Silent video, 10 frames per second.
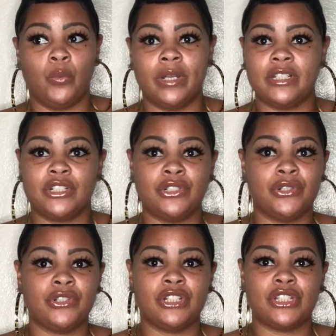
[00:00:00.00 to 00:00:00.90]
Once
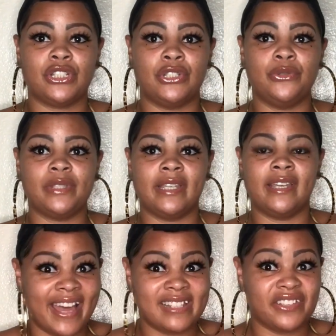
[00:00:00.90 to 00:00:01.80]
you're just using
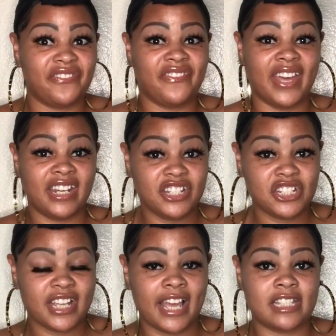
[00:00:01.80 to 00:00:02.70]
it as a
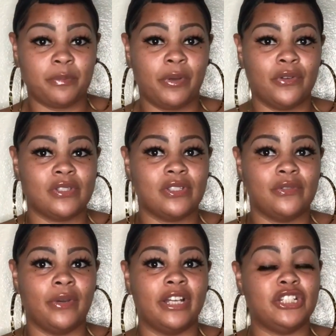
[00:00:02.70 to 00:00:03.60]
fetish as opposed
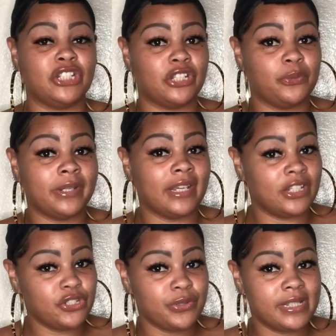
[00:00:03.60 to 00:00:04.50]
to a genuine
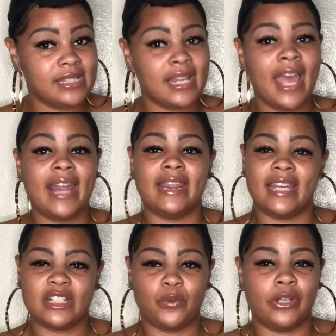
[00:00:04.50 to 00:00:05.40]
interest,
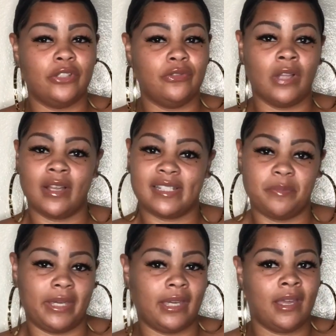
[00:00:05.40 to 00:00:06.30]
that's where you lost
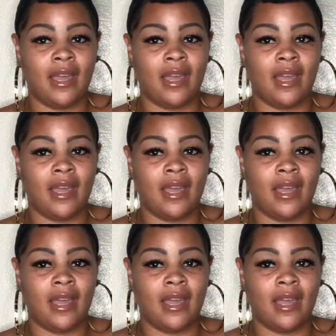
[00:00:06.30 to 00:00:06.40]
me.